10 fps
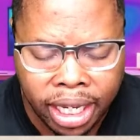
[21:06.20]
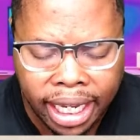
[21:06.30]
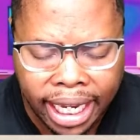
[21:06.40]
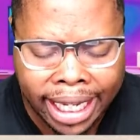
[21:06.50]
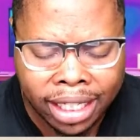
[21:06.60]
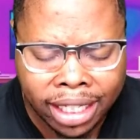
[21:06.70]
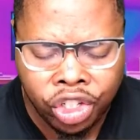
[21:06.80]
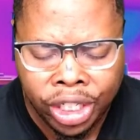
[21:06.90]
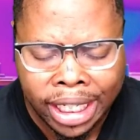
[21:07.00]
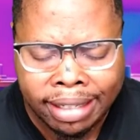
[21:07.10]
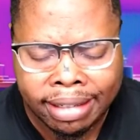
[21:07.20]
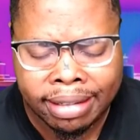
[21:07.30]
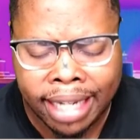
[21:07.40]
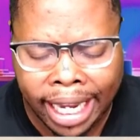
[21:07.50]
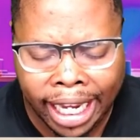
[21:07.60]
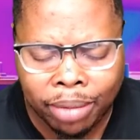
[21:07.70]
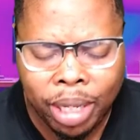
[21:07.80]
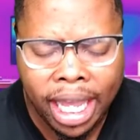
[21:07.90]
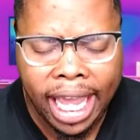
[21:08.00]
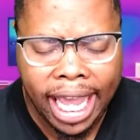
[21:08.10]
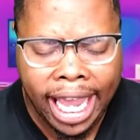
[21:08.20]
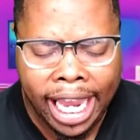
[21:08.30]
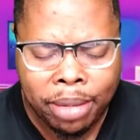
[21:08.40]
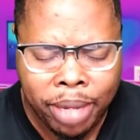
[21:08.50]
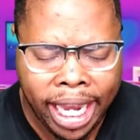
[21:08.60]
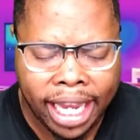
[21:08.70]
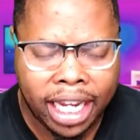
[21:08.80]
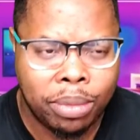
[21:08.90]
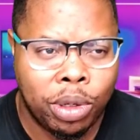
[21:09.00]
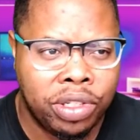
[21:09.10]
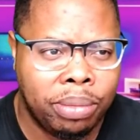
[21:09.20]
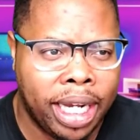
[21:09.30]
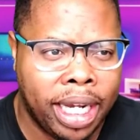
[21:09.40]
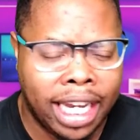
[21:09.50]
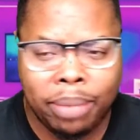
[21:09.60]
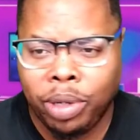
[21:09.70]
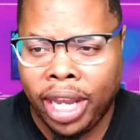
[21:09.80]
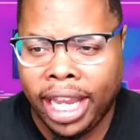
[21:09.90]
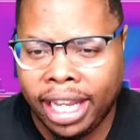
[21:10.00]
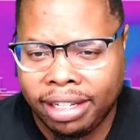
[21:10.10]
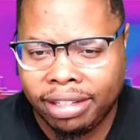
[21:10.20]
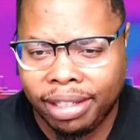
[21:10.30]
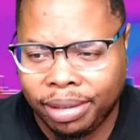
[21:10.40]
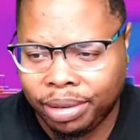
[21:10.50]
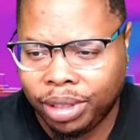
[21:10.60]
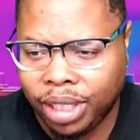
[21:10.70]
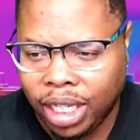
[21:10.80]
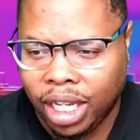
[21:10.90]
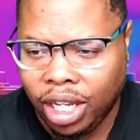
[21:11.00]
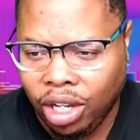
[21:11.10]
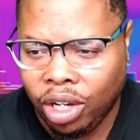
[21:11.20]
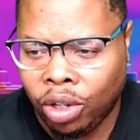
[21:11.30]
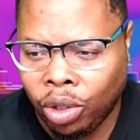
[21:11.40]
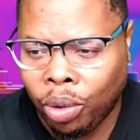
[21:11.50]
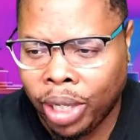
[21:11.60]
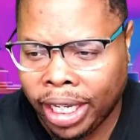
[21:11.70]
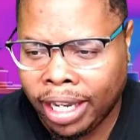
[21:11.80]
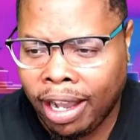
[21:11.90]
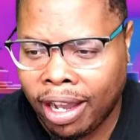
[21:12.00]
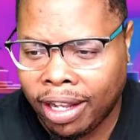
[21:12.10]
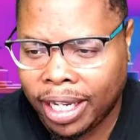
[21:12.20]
In Jesus' name, amen. Come on, somebody, clap your hands. Glory to God.